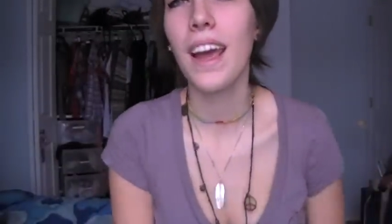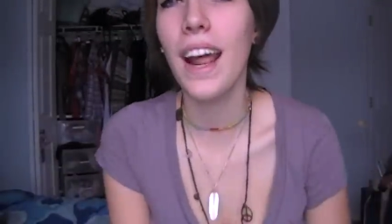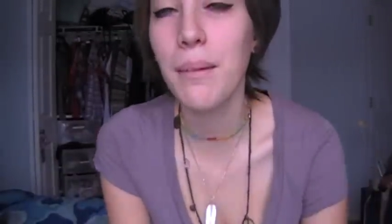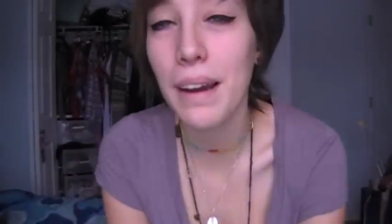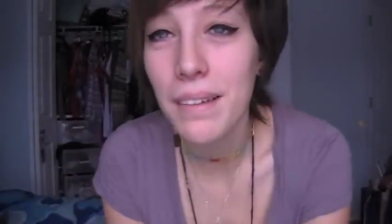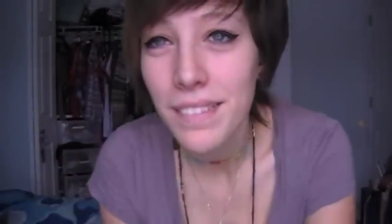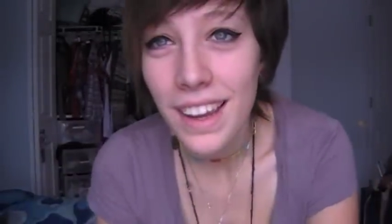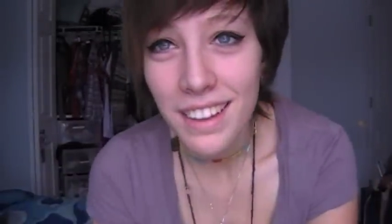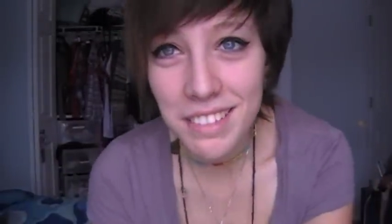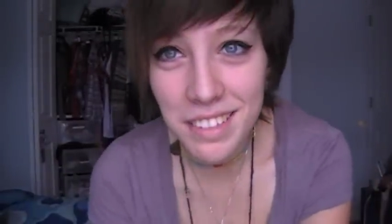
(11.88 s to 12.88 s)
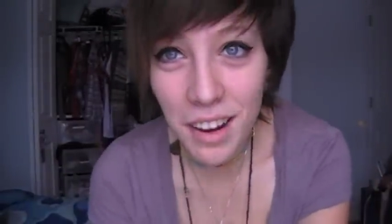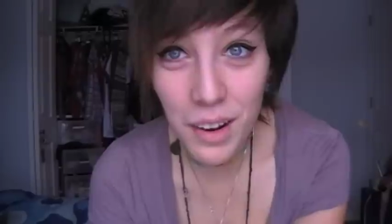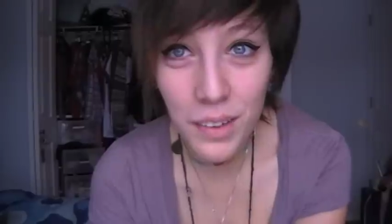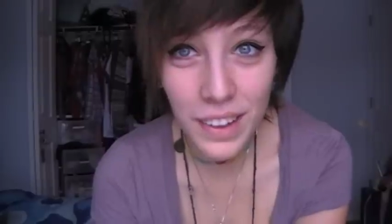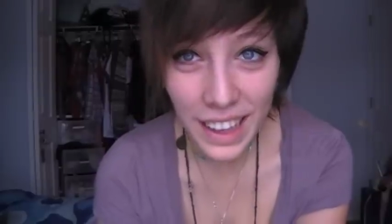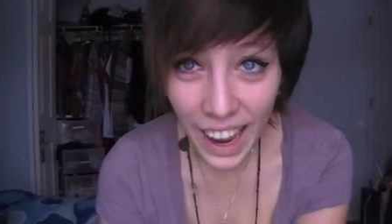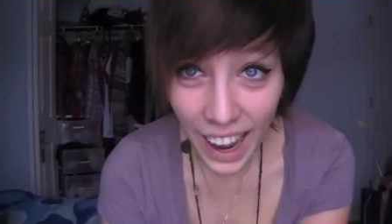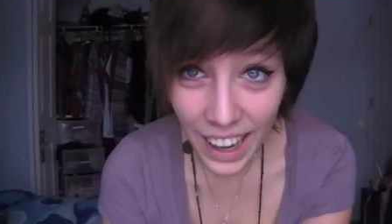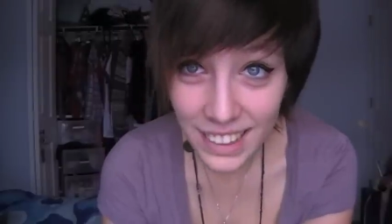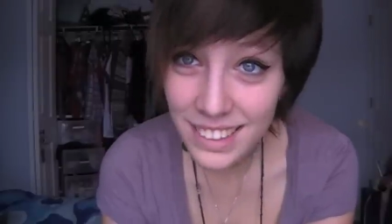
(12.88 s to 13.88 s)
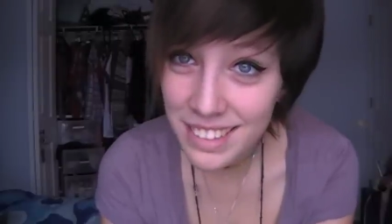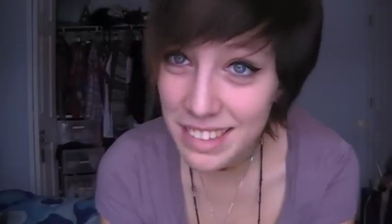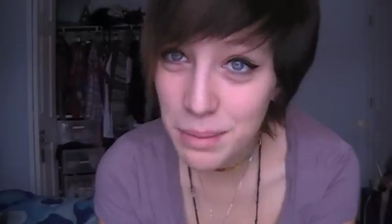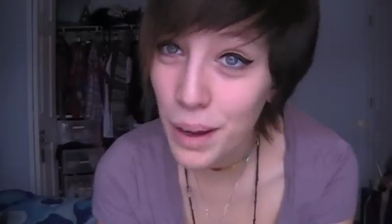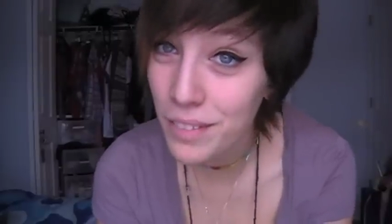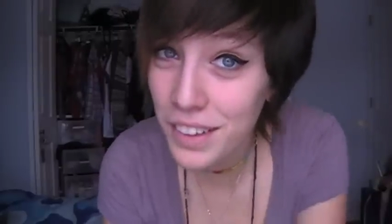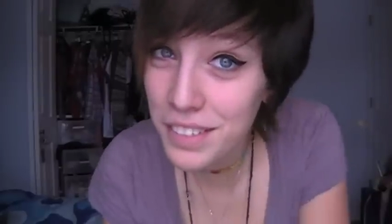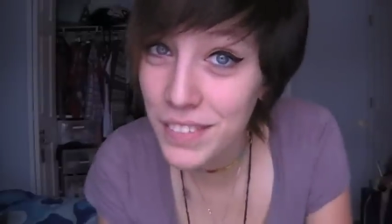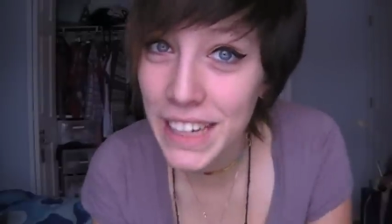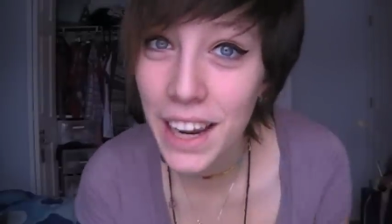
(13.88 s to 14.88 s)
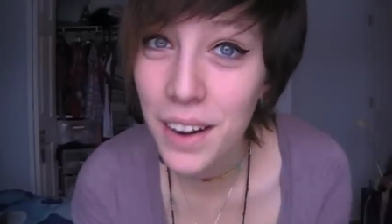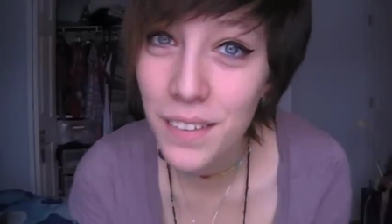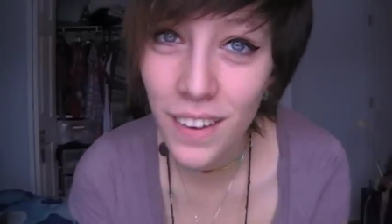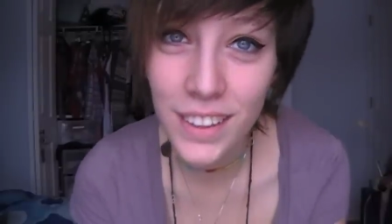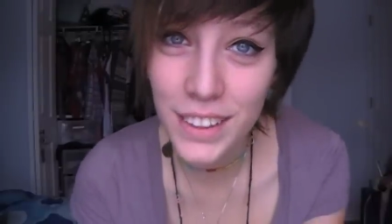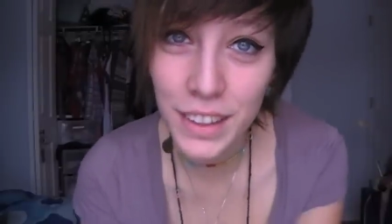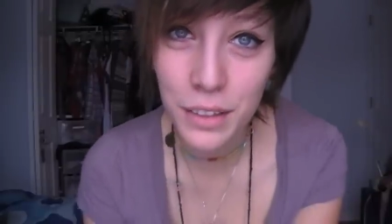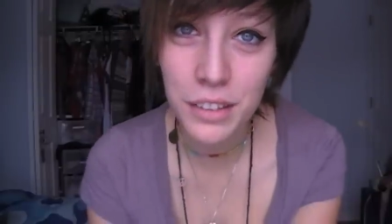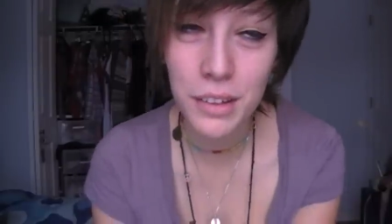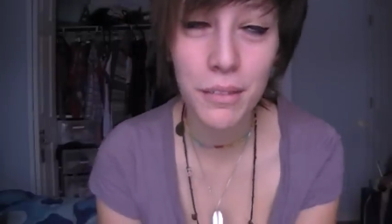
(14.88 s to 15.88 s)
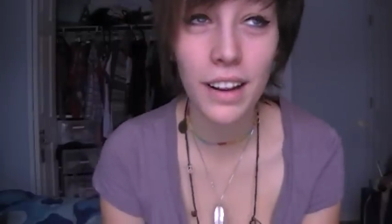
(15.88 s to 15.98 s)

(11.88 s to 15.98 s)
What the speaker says: anyway, so yeah, this is my first video on YouTube.